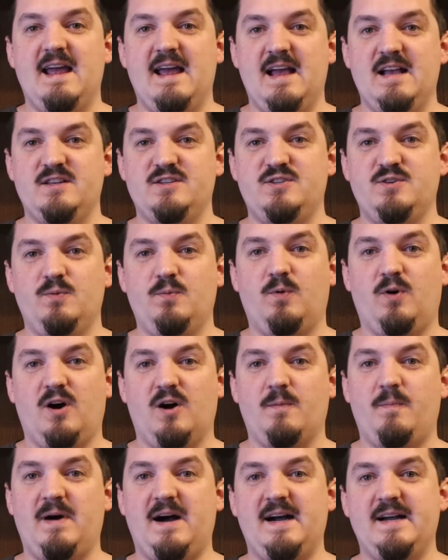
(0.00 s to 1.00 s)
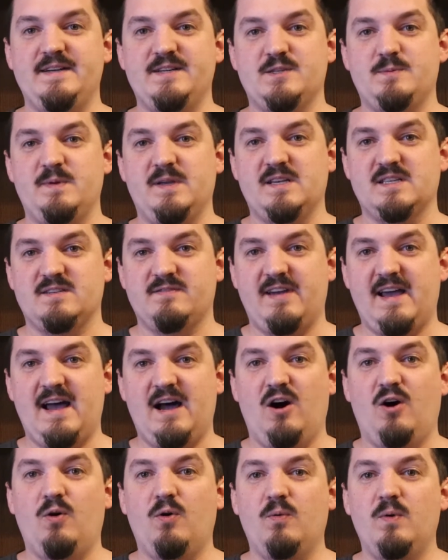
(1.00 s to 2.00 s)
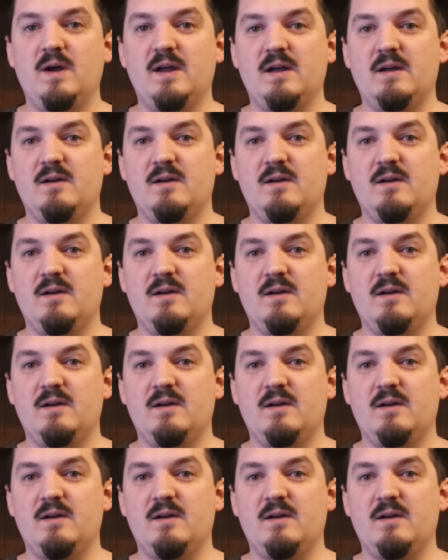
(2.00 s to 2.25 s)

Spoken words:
as you walk by, just because of how